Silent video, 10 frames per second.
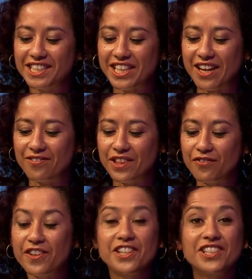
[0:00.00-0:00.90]
to have the
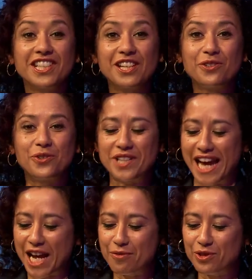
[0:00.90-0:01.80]
First Sea Lord,
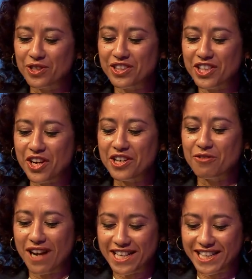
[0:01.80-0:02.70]
Admiral Tony
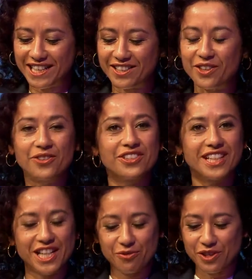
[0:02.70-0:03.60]
Radakin, on
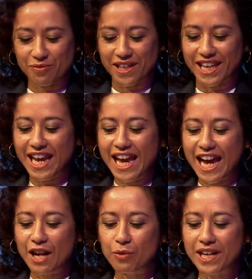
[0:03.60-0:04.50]
stage with me.
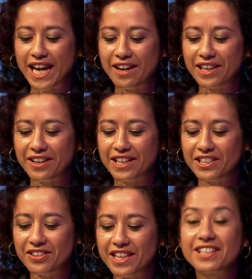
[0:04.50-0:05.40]
And we're now going to the